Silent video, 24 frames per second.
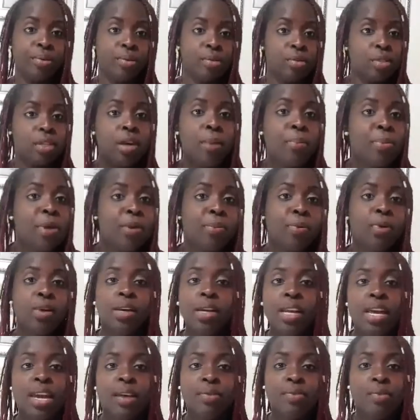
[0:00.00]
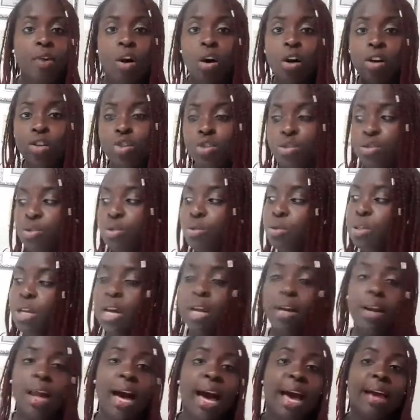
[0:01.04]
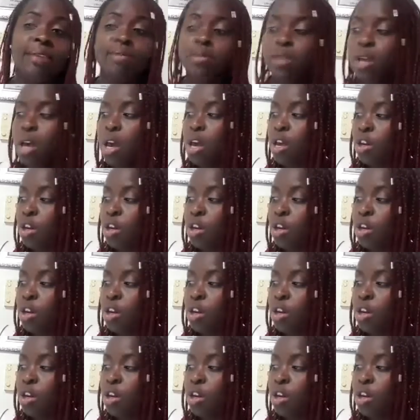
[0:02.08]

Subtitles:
Some people live all through their lives